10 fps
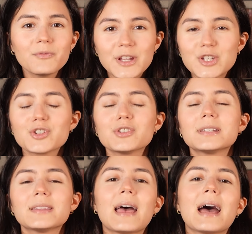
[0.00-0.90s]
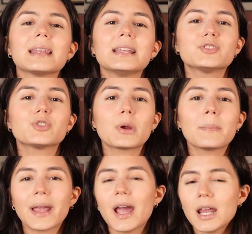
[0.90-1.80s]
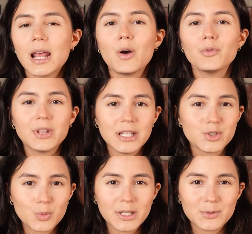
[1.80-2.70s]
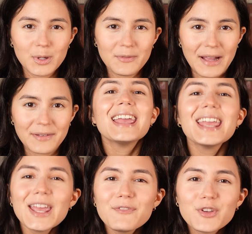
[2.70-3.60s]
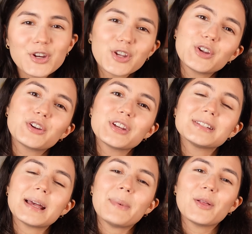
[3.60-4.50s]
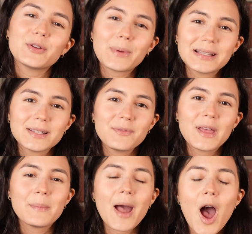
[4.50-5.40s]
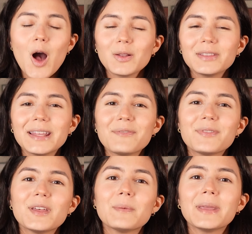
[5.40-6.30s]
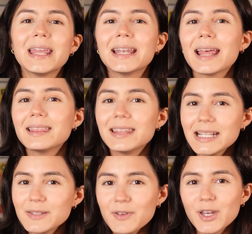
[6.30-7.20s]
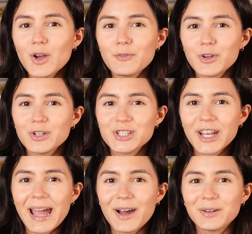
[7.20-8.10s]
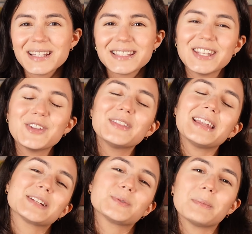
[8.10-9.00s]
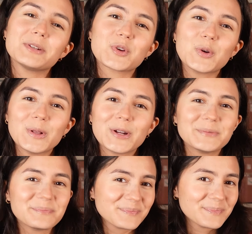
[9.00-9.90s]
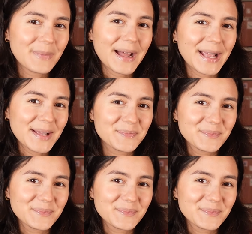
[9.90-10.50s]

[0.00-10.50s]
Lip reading: features that Instagram got out this 2025. If you're curious about the rest of them, I'll leave them in this video for you to check out. See you in the next one, Metricooler. Bye.